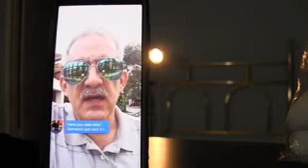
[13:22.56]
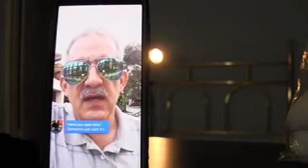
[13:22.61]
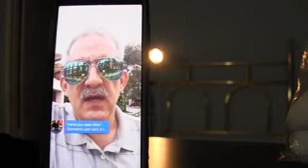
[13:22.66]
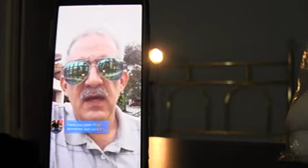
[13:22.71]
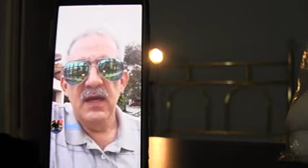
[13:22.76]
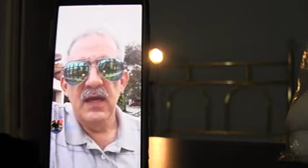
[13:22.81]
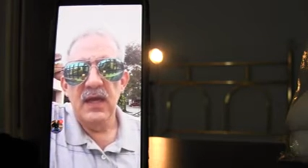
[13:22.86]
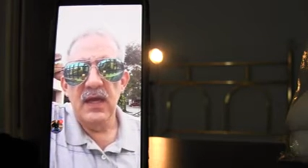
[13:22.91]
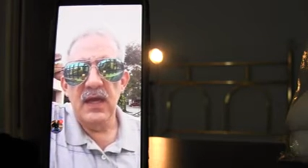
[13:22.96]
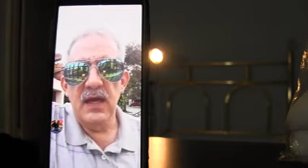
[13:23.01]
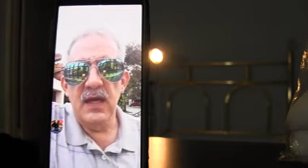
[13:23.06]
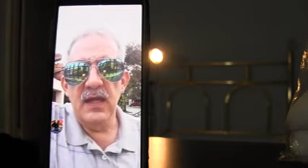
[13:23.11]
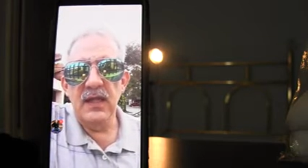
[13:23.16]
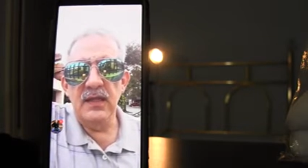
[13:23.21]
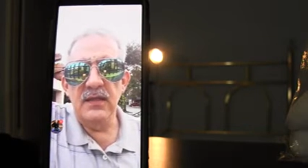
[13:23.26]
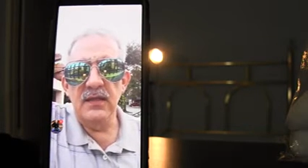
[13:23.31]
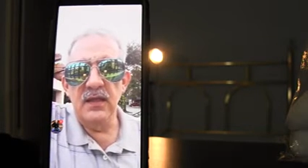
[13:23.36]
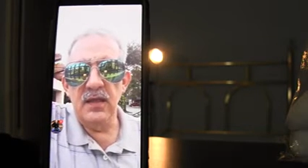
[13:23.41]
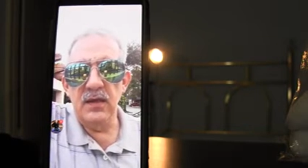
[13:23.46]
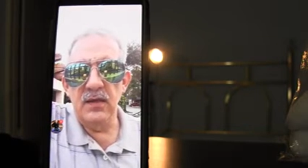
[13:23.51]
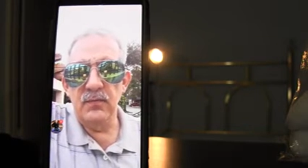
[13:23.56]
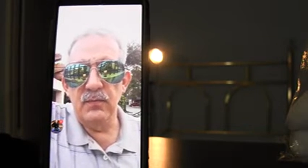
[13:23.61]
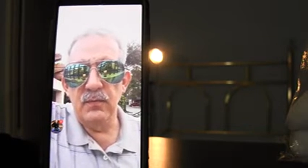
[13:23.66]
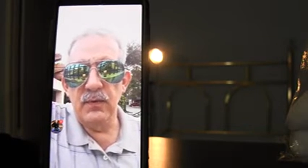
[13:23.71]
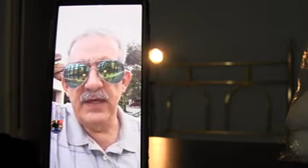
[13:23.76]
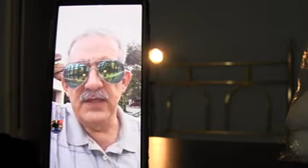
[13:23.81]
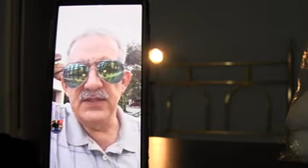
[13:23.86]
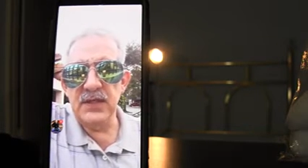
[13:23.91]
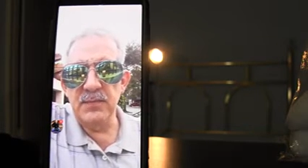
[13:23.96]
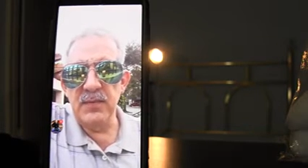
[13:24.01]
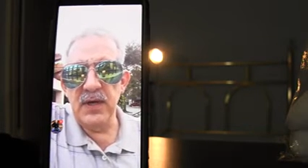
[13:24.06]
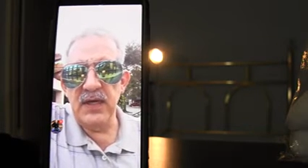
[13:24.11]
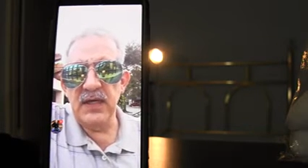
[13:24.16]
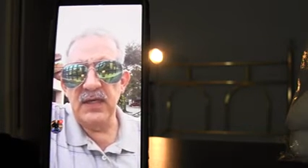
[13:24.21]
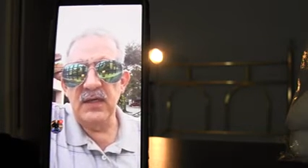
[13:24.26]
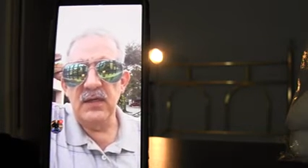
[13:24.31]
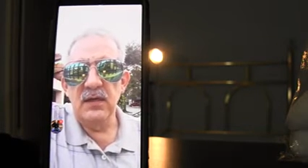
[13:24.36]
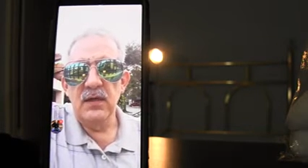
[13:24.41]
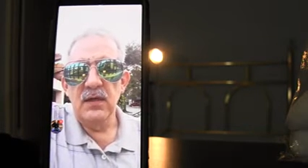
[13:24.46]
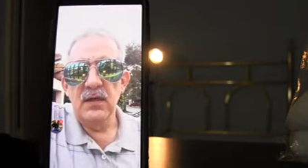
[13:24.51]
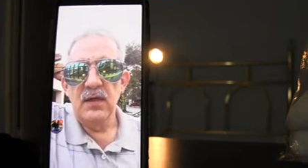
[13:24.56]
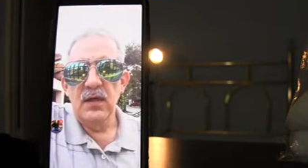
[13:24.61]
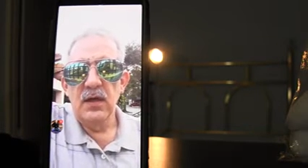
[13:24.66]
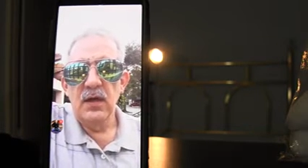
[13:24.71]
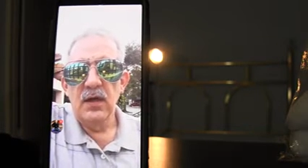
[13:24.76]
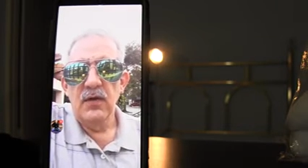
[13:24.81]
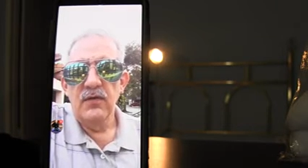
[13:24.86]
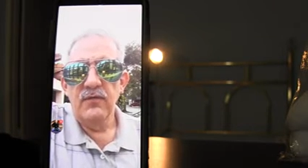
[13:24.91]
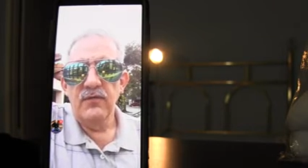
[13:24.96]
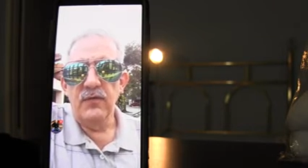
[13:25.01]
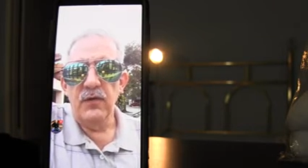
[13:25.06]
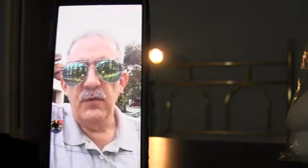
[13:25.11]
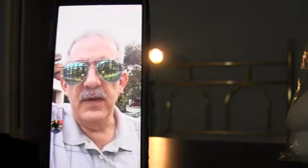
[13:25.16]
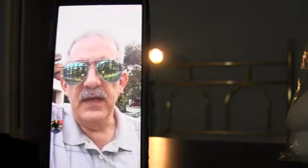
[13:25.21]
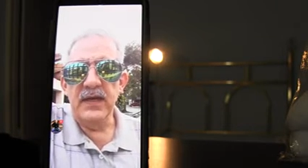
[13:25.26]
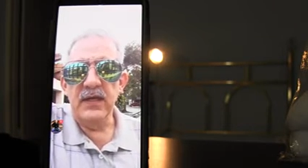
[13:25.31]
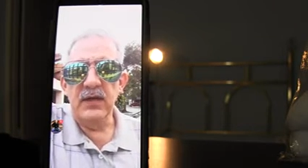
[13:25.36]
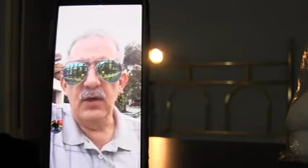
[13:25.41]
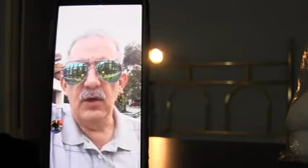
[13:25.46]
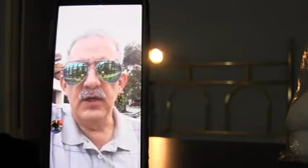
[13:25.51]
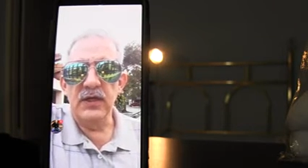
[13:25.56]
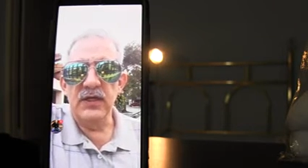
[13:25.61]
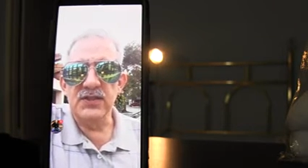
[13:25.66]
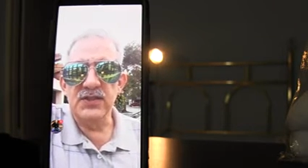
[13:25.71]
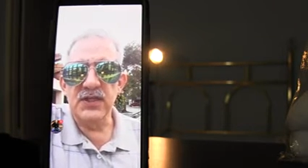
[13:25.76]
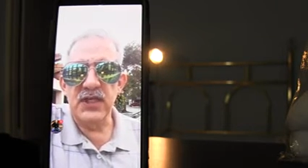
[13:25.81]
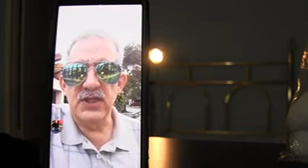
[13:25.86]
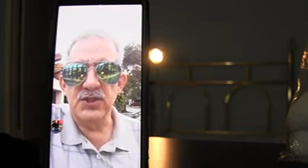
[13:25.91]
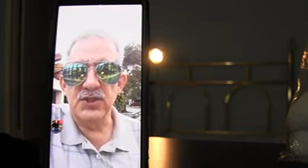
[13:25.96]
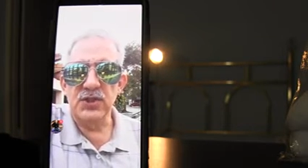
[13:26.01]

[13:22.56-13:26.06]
and uh, raising money for many organizations.